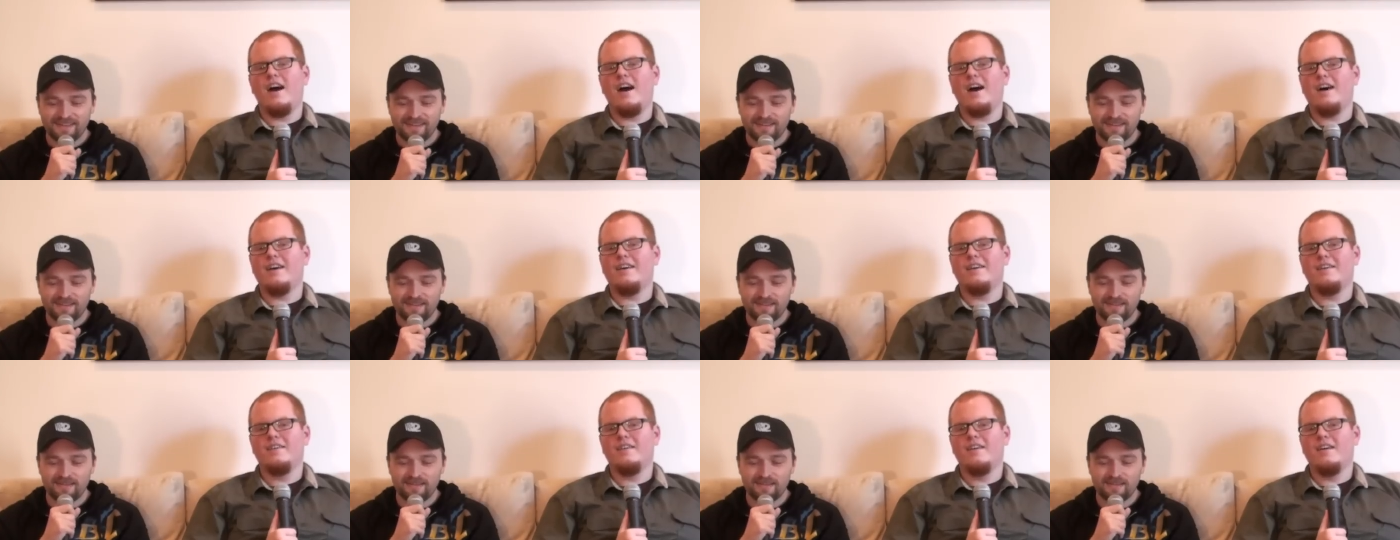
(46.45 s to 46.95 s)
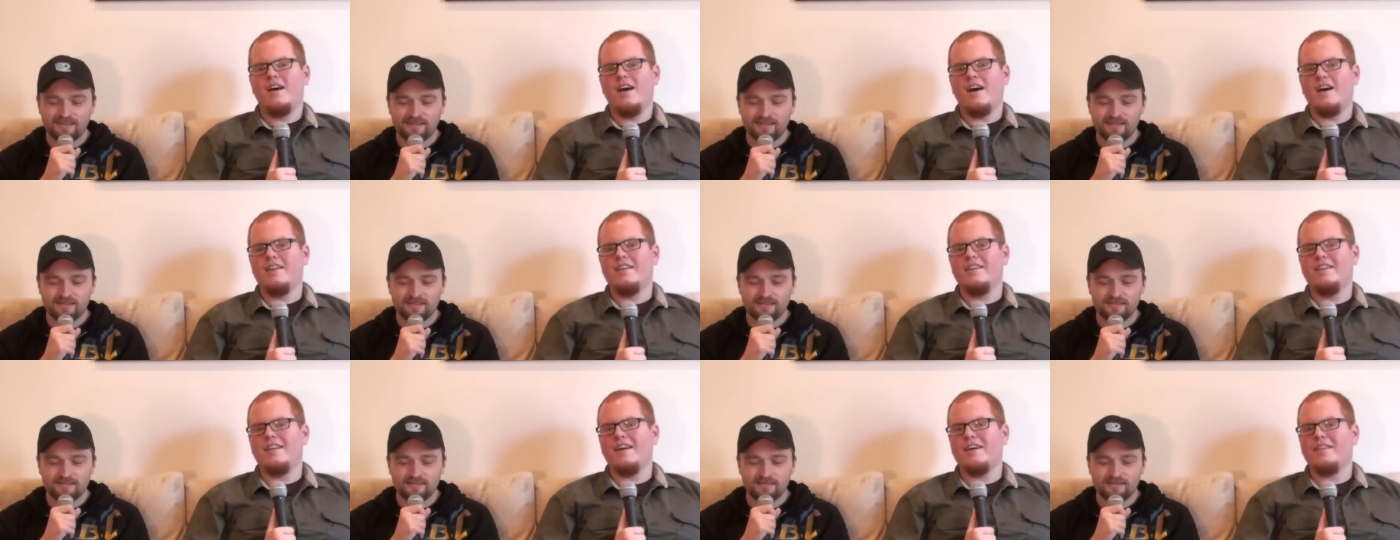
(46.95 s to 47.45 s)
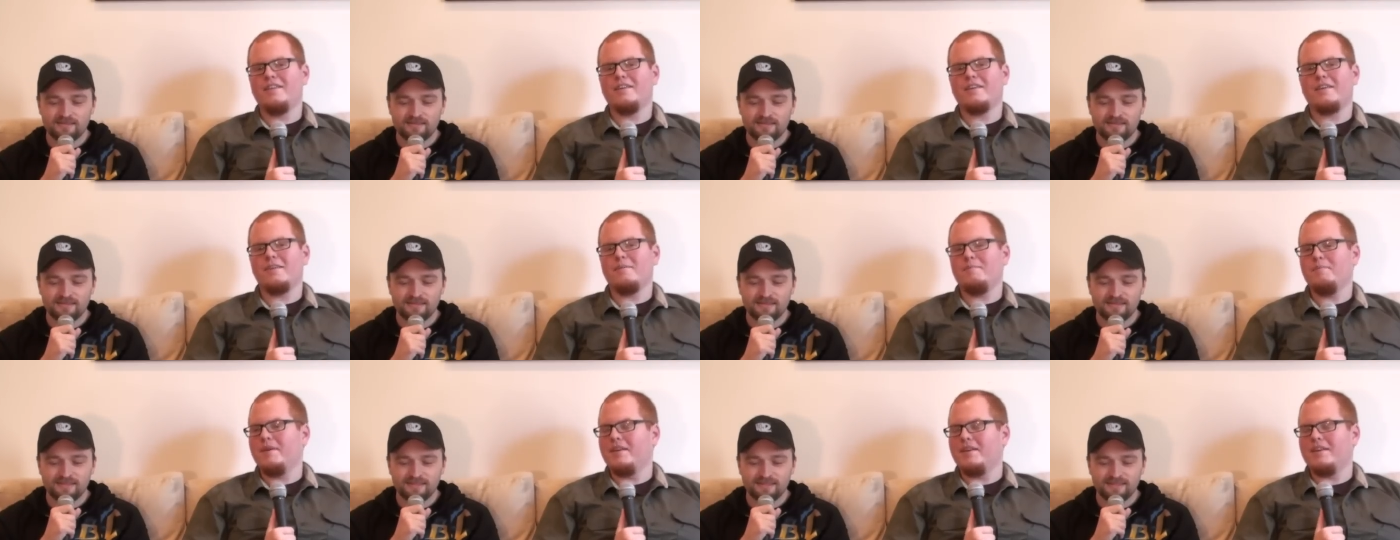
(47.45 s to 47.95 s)
Speaker 1: uh, another
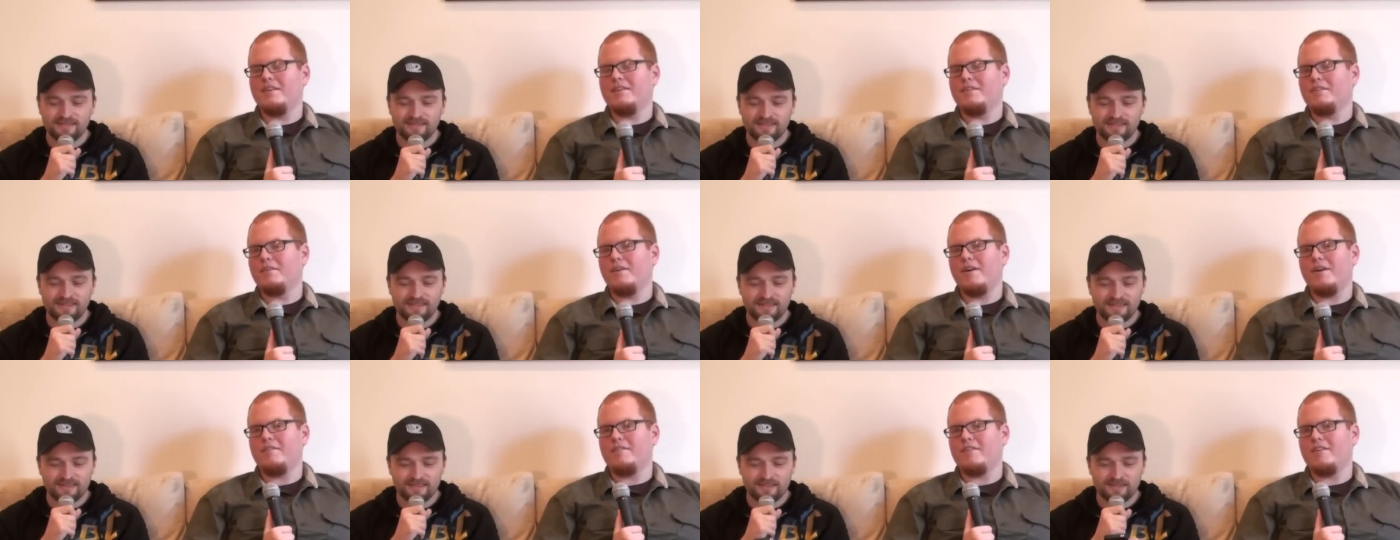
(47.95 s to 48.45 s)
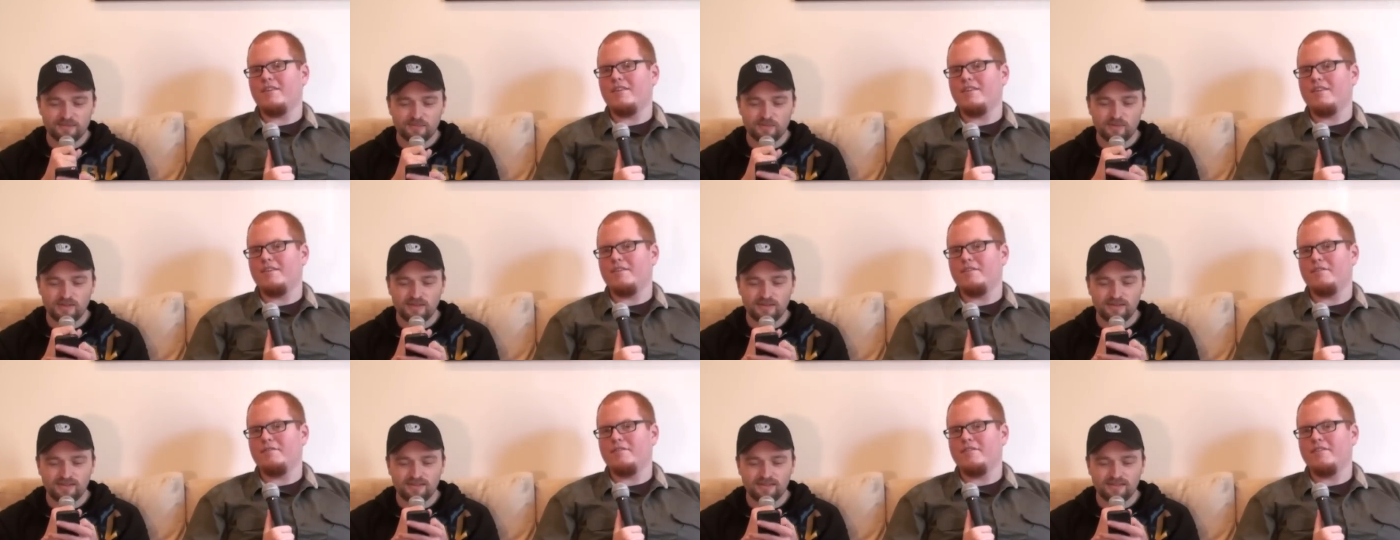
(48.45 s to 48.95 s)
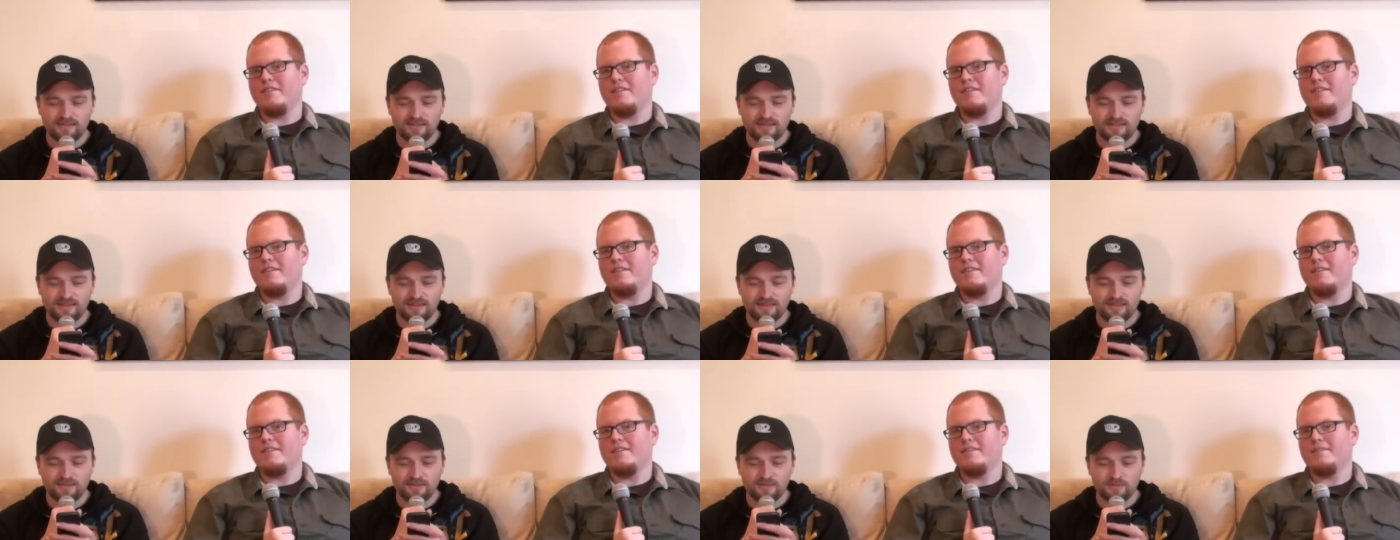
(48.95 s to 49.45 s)
comedian. Another
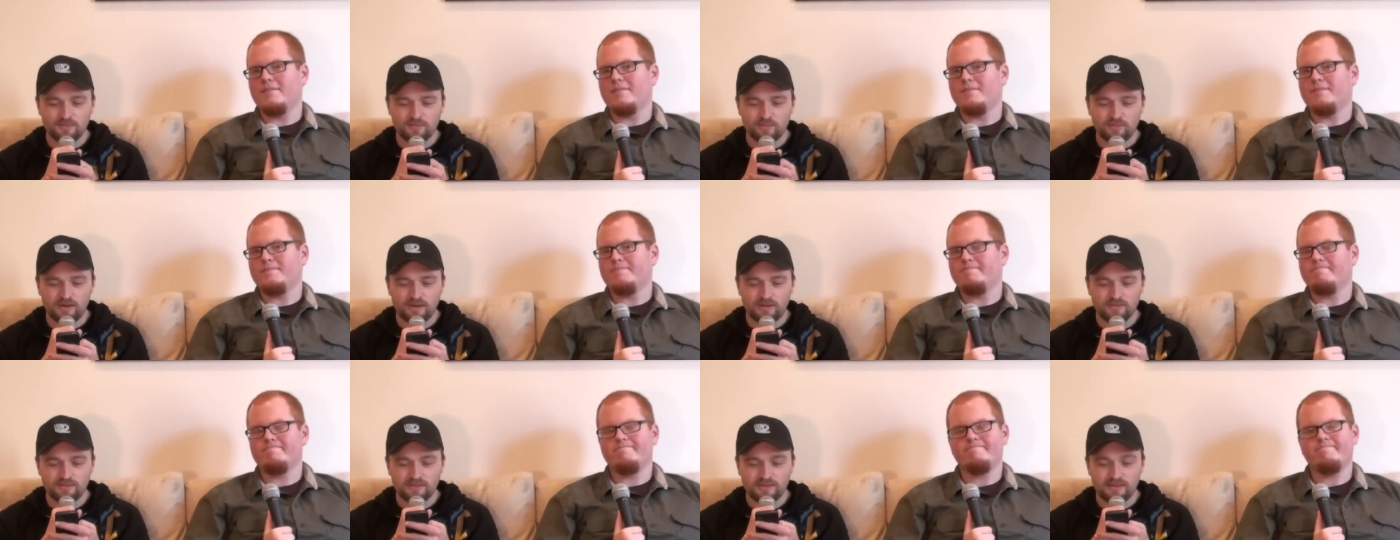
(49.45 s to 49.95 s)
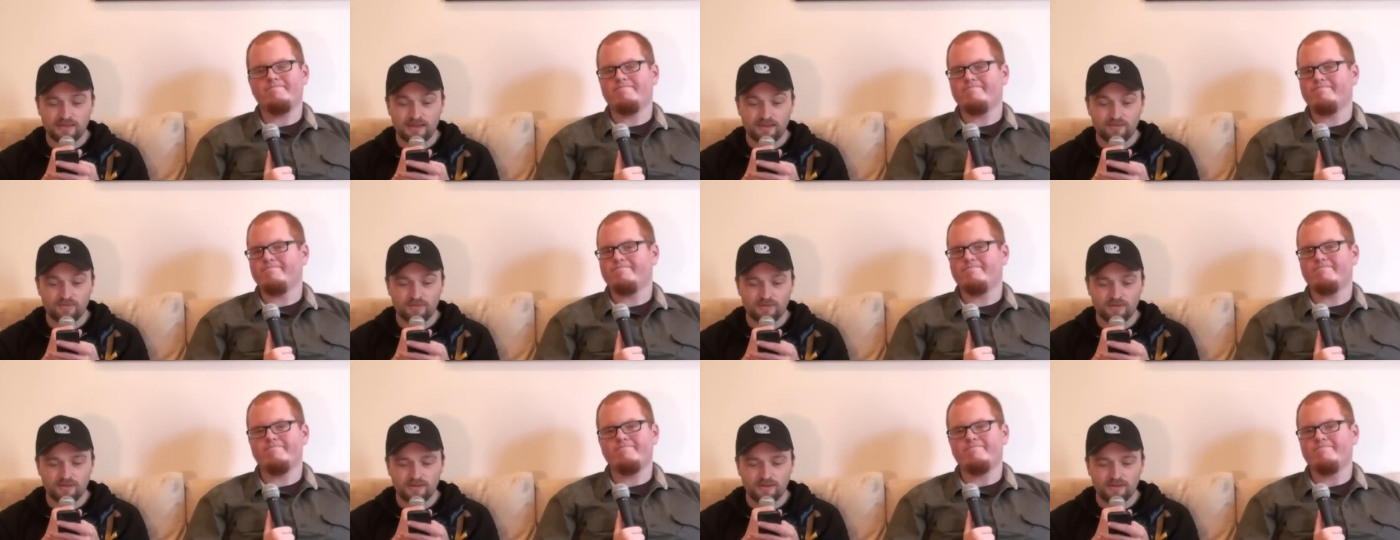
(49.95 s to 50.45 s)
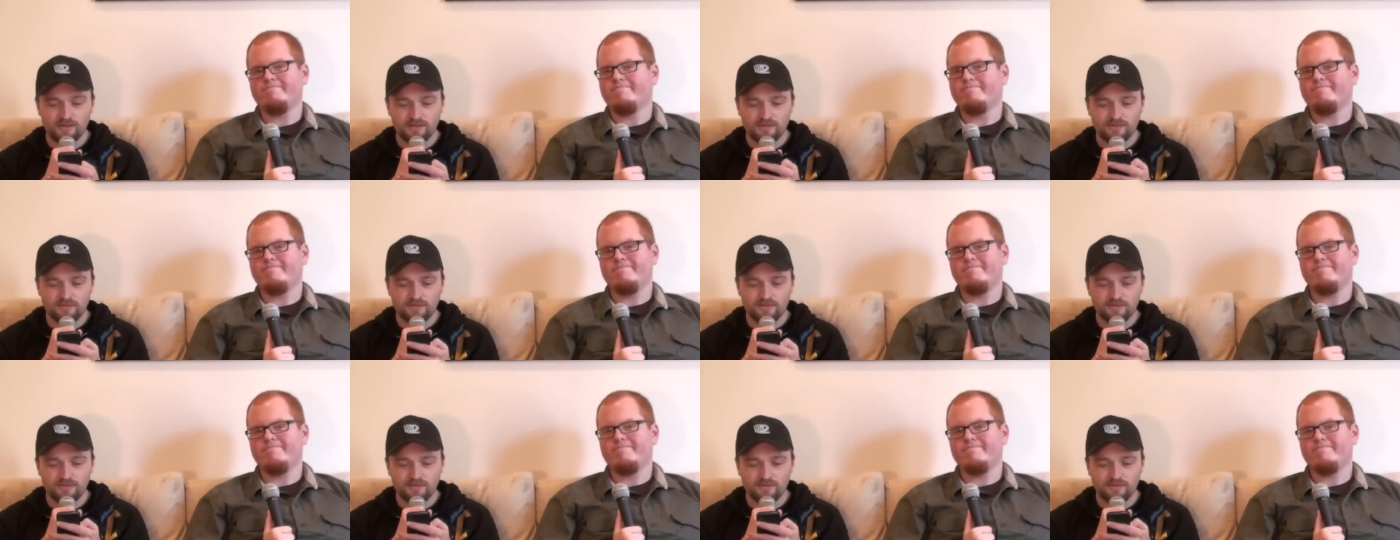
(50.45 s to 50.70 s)
comedian that you will probably never hear